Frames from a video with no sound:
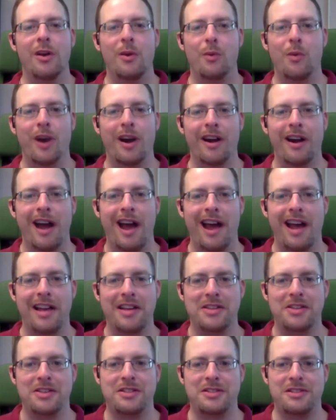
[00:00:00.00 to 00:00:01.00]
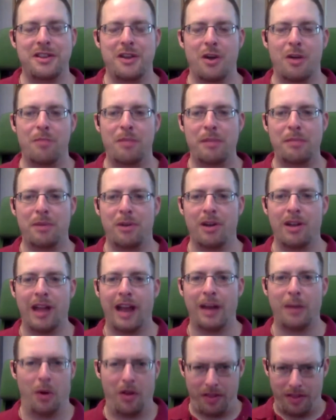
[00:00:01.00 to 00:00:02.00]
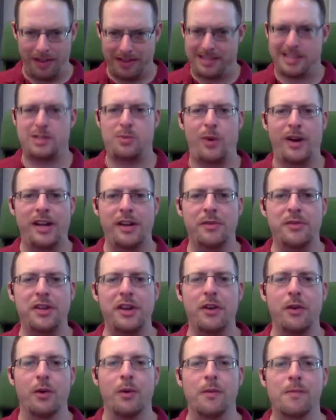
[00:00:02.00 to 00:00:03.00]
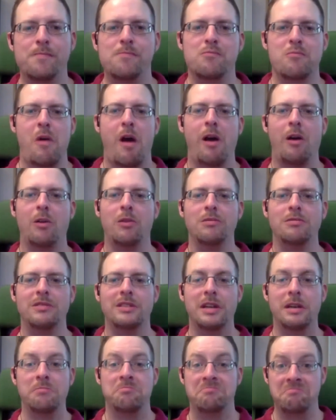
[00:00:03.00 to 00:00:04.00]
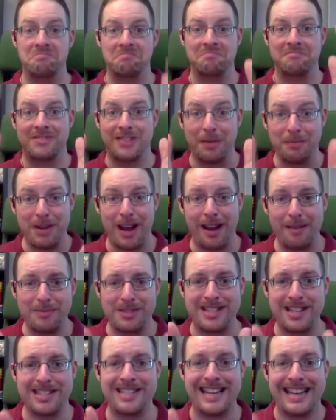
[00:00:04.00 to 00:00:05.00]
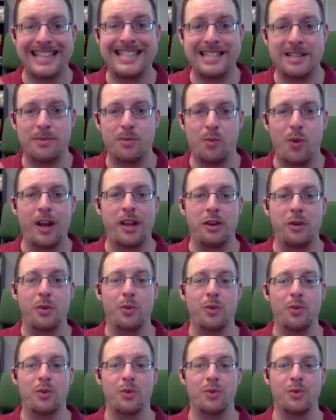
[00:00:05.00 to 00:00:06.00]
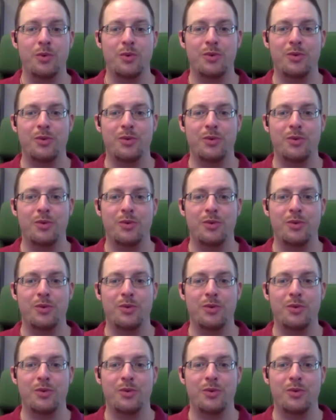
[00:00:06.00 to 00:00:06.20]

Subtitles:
Whereas, you know, people are like, well, this is what you do. Well, sometimes this isn't what you